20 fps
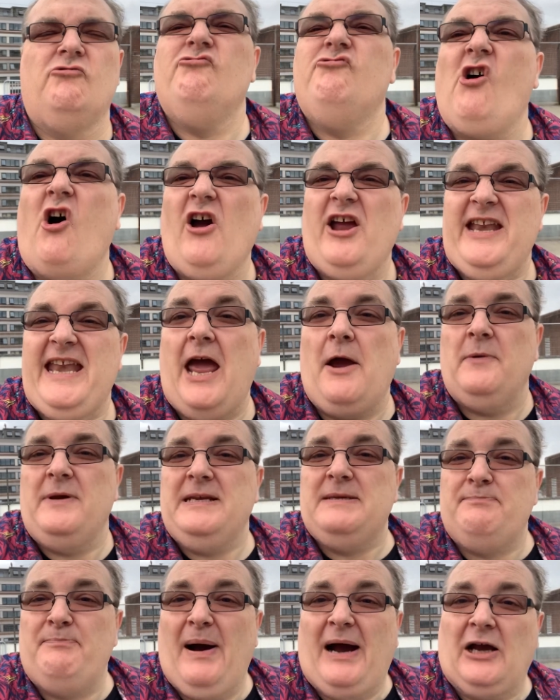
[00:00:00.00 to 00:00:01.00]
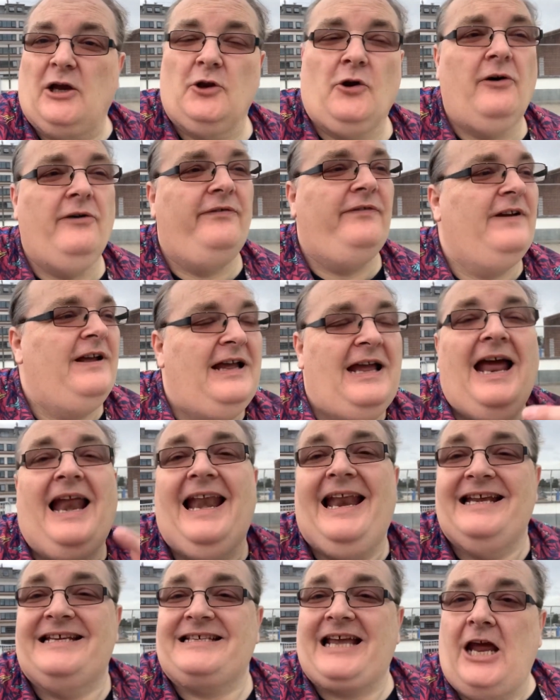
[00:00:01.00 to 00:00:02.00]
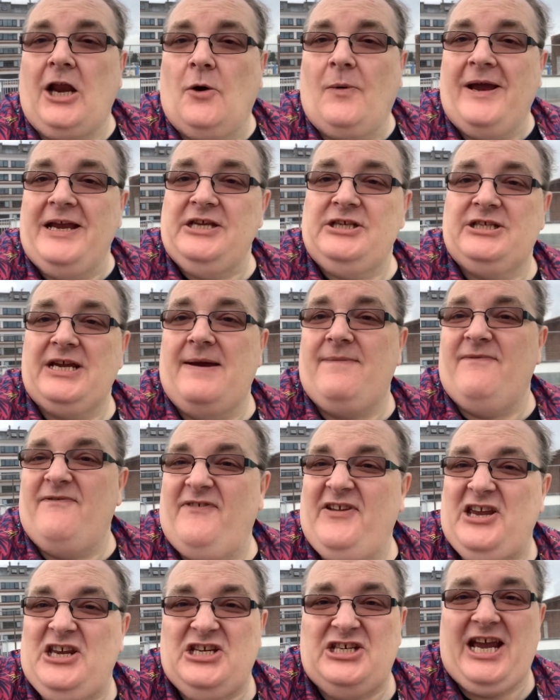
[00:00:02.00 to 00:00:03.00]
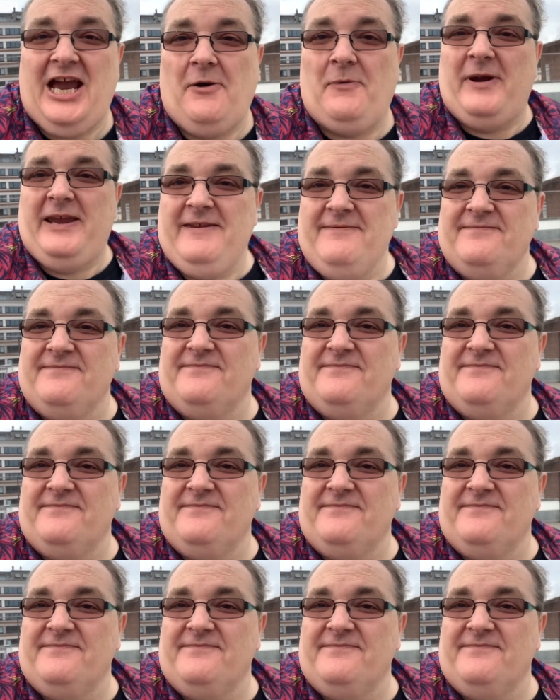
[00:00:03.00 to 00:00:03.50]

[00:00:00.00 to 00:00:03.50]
Right, now he's buggered off. Let's go to HMV, shall we?